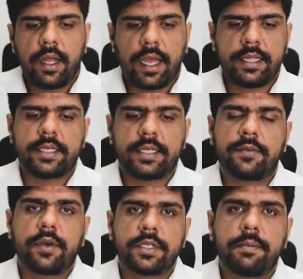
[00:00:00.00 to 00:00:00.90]
And there's
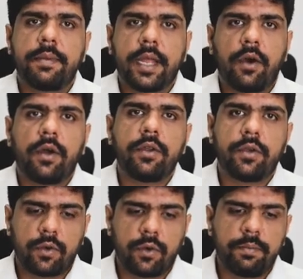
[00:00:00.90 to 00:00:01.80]
of course a play on
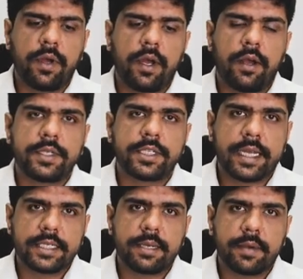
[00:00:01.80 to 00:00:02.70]
Europe uh, which
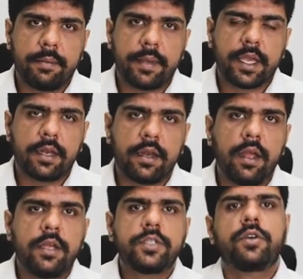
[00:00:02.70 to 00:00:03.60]
ends up coming in.
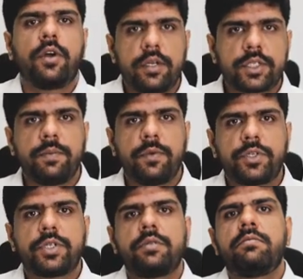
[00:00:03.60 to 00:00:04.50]
So good
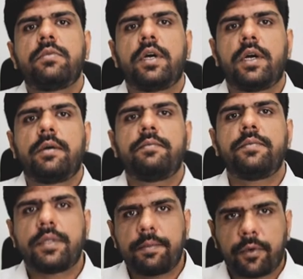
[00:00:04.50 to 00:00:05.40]
distribution, uh,
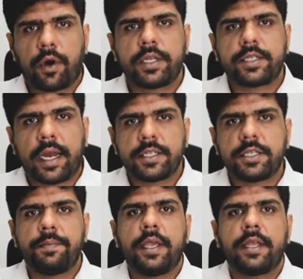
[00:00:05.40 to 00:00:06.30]
the broader
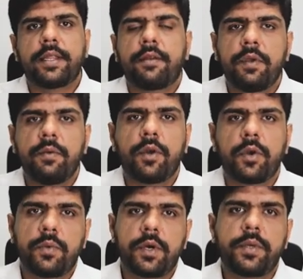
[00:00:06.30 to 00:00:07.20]
strategy being that we want to
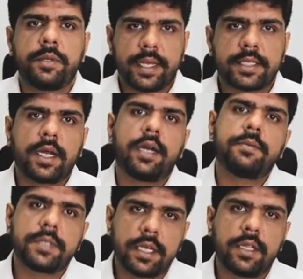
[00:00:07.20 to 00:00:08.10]
work with best
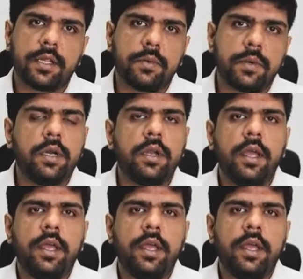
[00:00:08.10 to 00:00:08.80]
startups in the world.